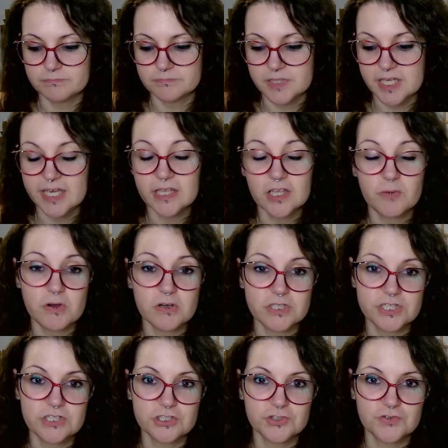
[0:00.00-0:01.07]
healing
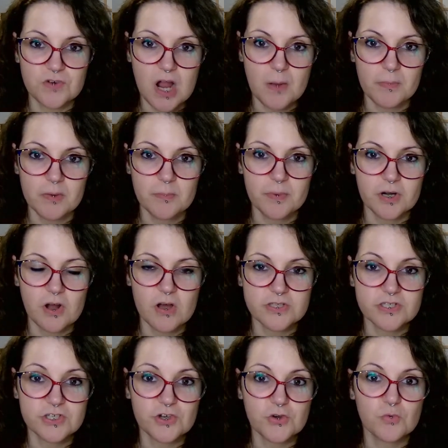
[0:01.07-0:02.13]
emotional trauma, but
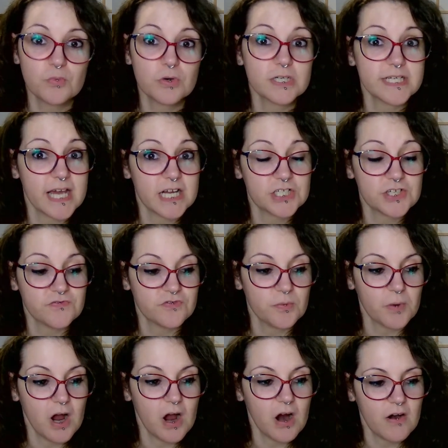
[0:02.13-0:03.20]
also protection from
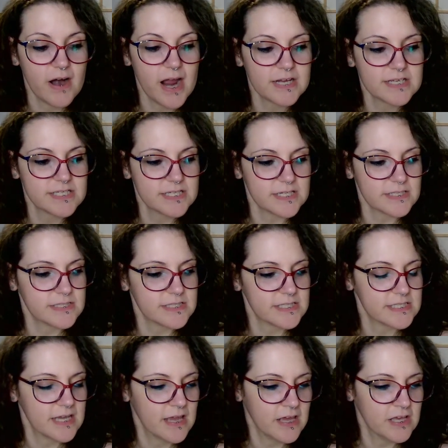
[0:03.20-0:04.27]
car
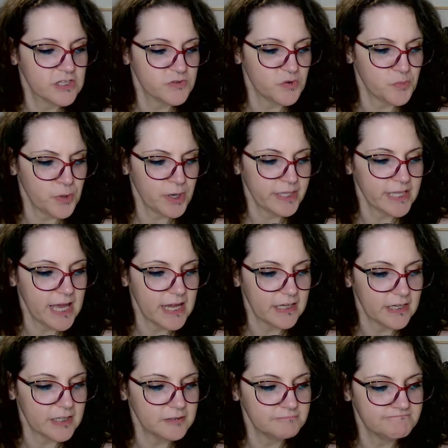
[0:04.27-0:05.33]
accidents. So we'll bring that
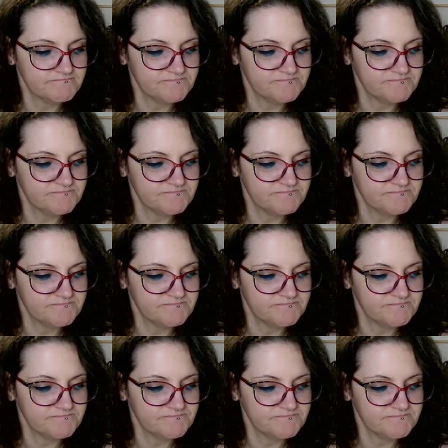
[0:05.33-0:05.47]
in.